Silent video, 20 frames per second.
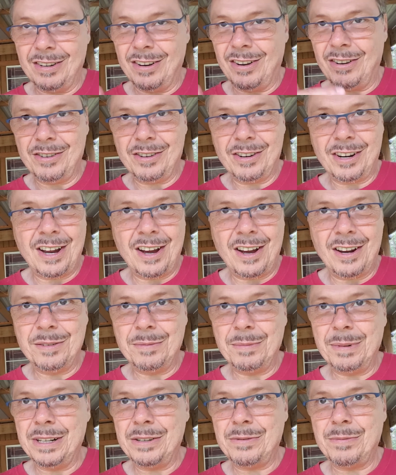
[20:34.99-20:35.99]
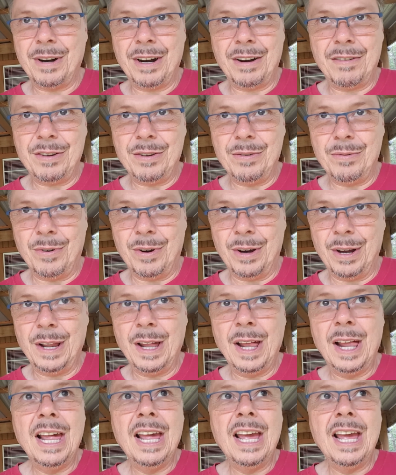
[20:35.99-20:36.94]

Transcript: All your condiments, whatever you want.